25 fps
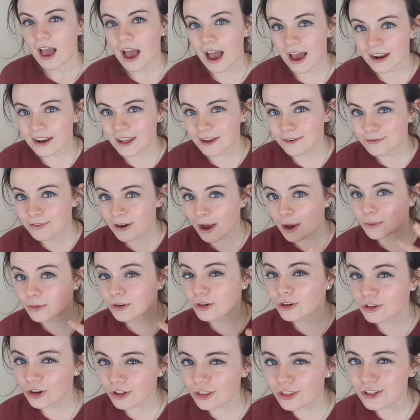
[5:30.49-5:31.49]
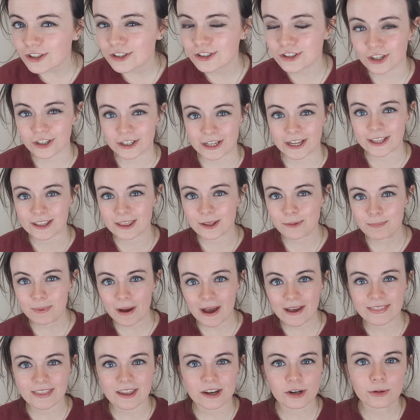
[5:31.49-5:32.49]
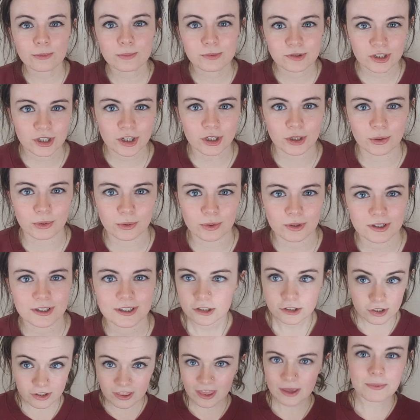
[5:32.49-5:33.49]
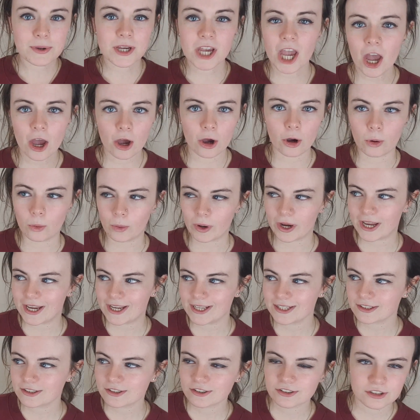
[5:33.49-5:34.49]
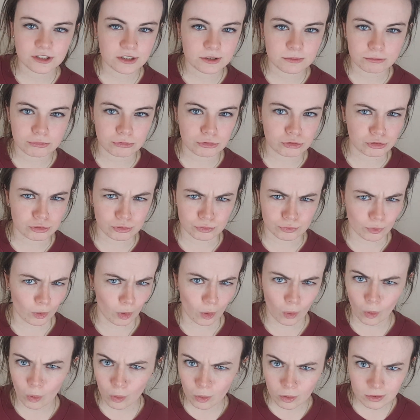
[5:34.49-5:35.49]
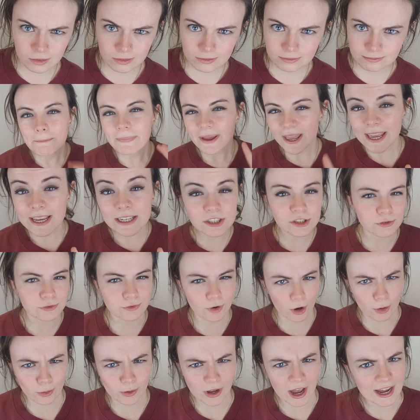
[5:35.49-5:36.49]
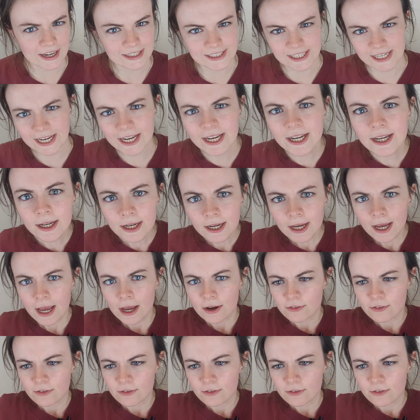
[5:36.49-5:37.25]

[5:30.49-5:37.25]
And I found another study that backed that up too. So there we go, it's a draw? But here's a rogue idea.